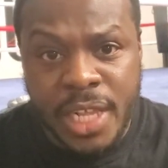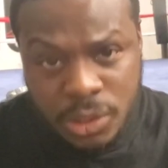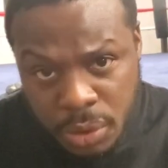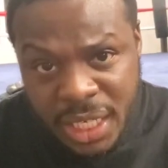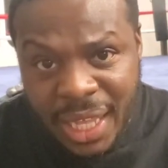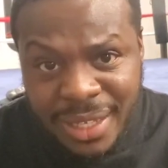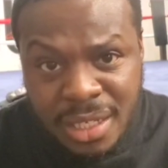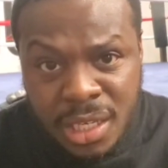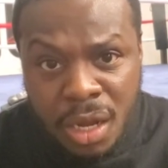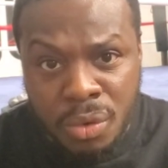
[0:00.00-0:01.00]
That's what he
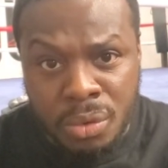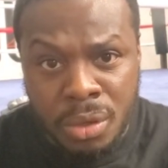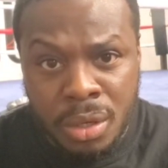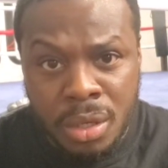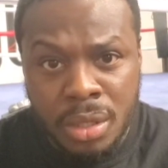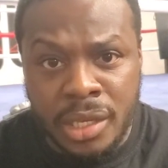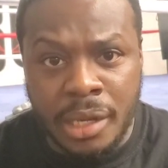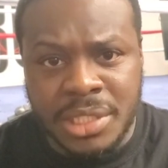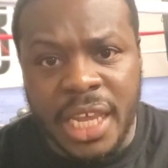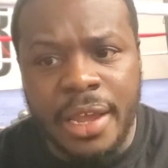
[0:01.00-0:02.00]
like to do. You know
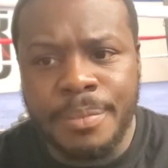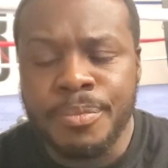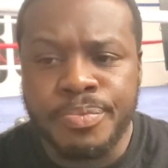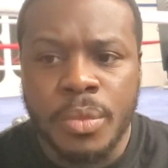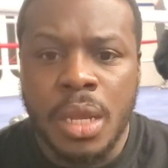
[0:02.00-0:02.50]
what I'm saying?